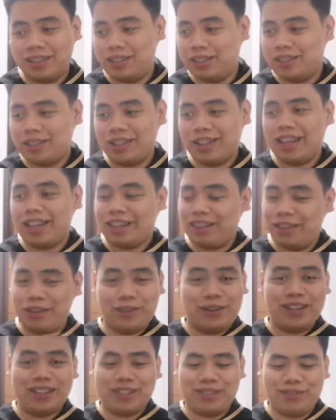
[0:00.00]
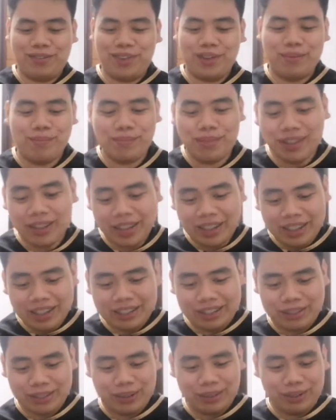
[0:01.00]
just like the rest of them.
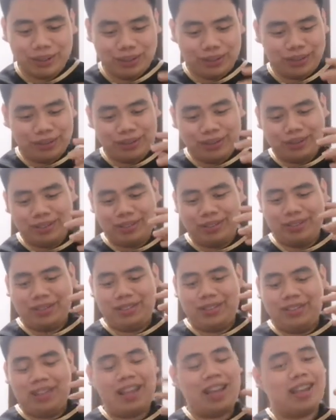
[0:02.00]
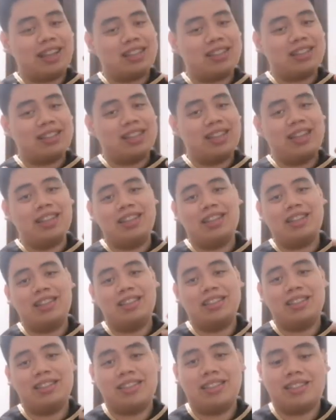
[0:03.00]
So next
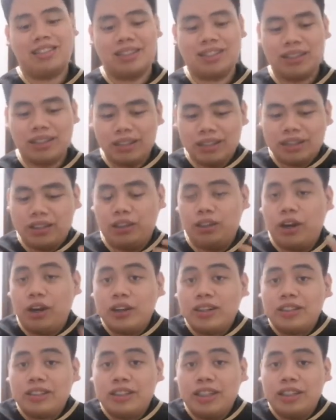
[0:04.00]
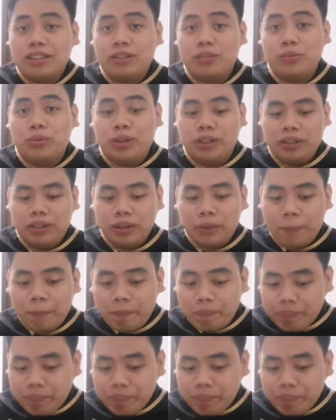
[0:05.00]
is the Dark States one.